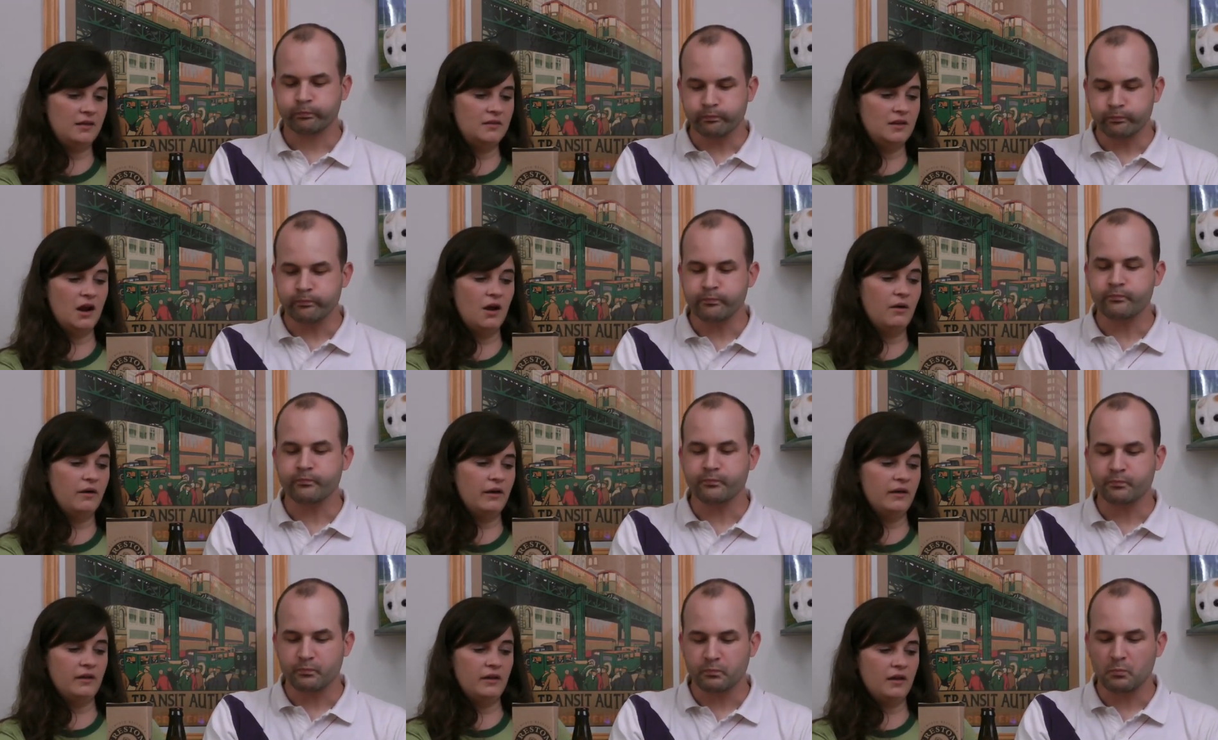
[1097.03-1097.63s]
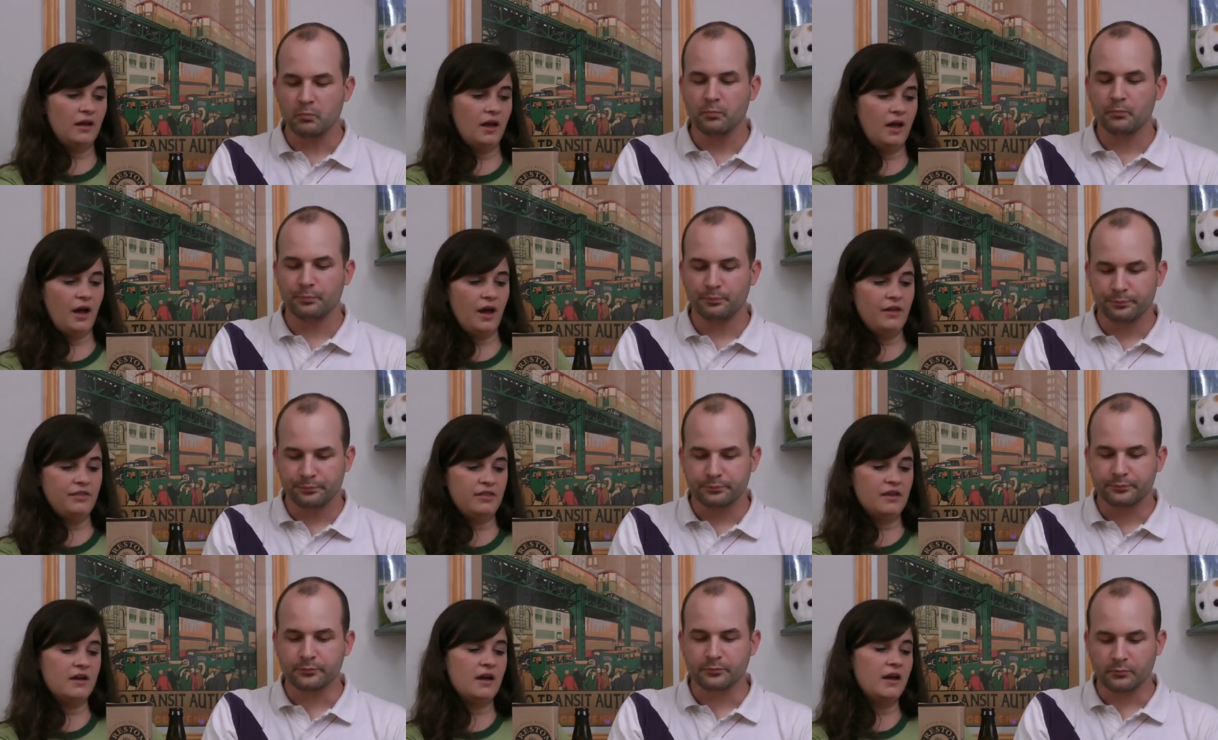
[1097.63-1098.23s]
Speaker 1: You know,
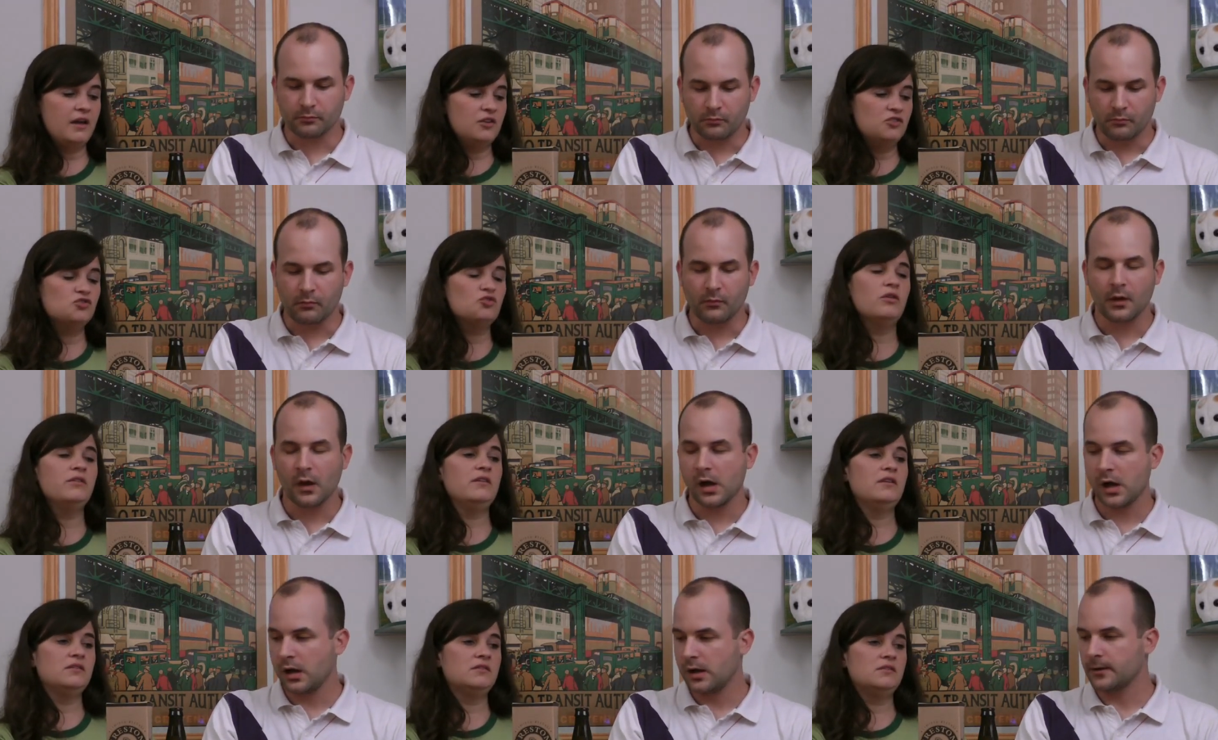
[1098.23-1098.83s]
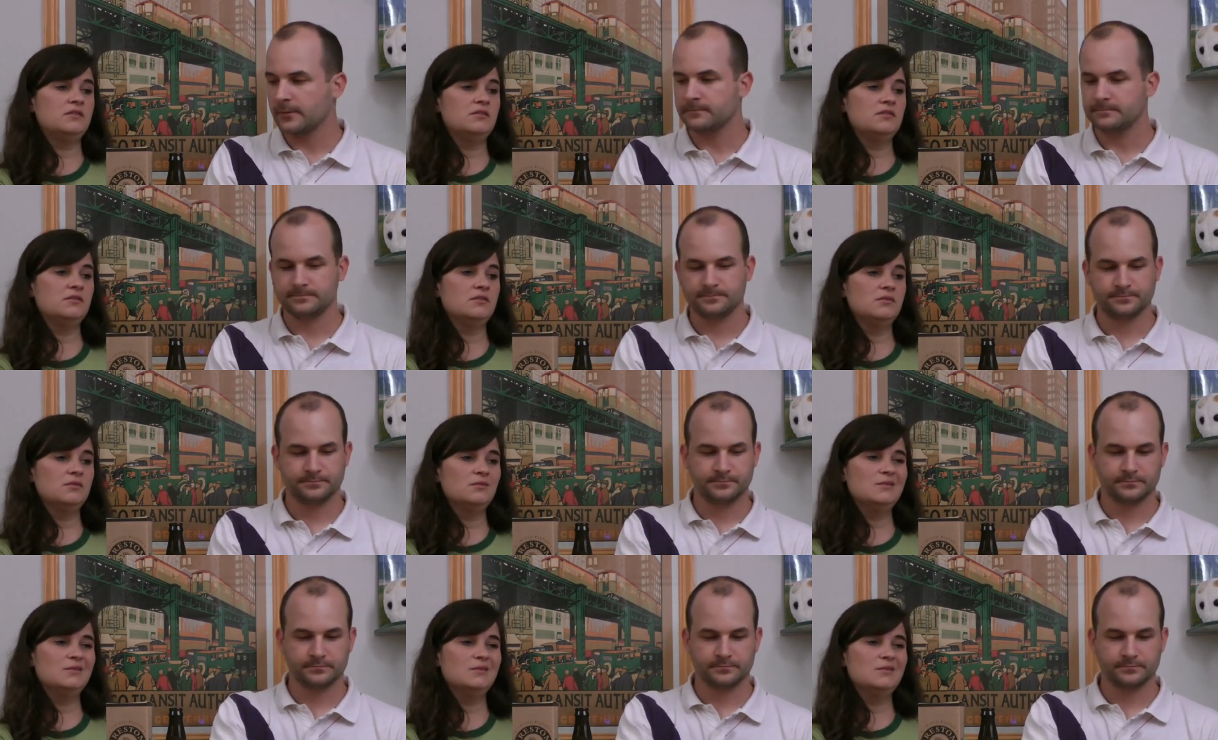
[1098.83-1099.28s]
I think I enjoy this.